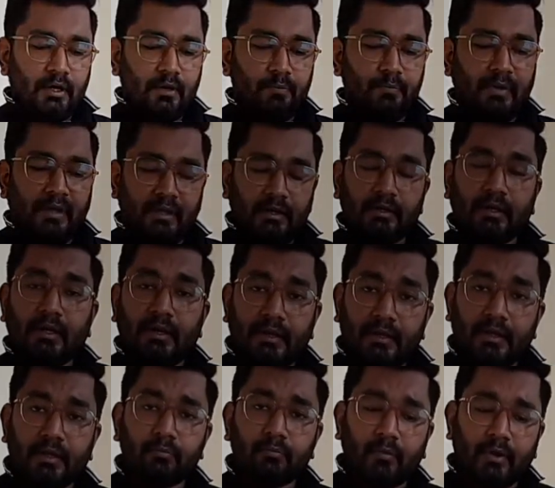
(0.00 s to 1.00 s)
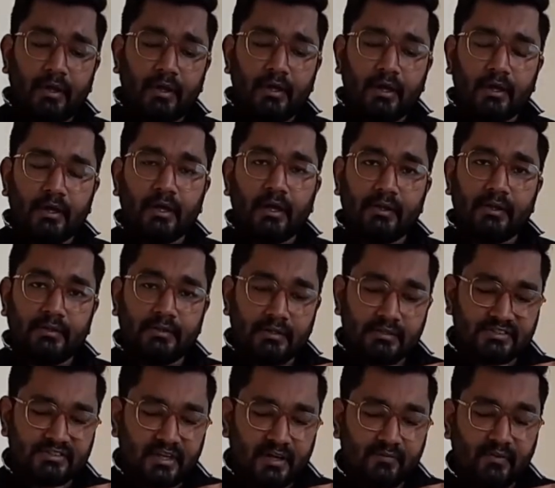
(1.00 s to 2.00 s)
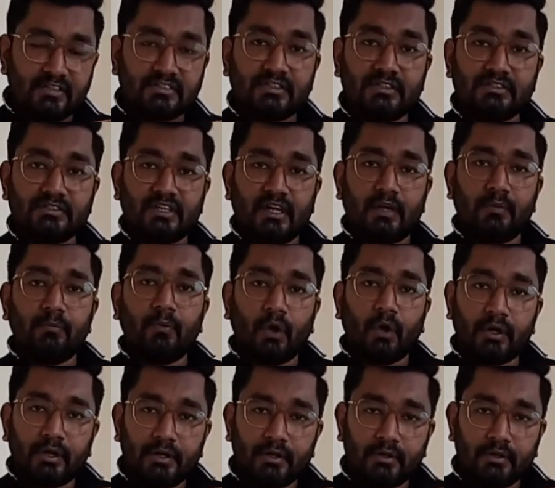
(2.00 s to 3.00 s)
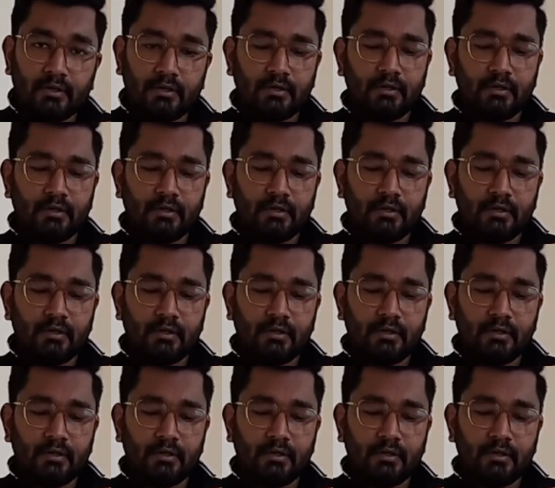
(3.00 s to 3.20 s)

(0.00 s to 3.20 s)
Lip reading: been cleaning my gun like this ever since I bought it.